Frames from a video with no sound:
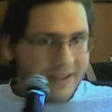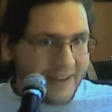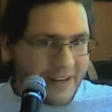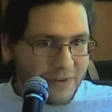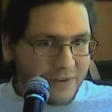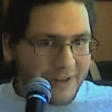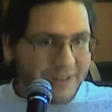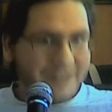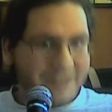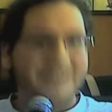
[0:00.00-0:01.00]
anything,
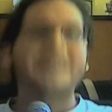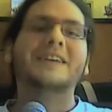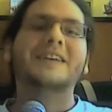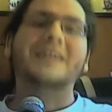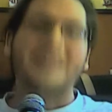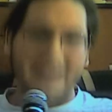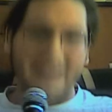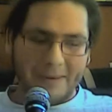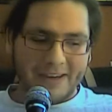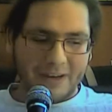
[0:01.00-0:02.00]

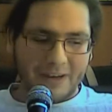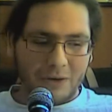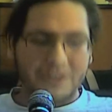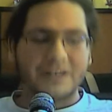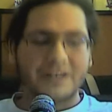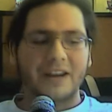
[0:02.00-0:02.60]
gaming included.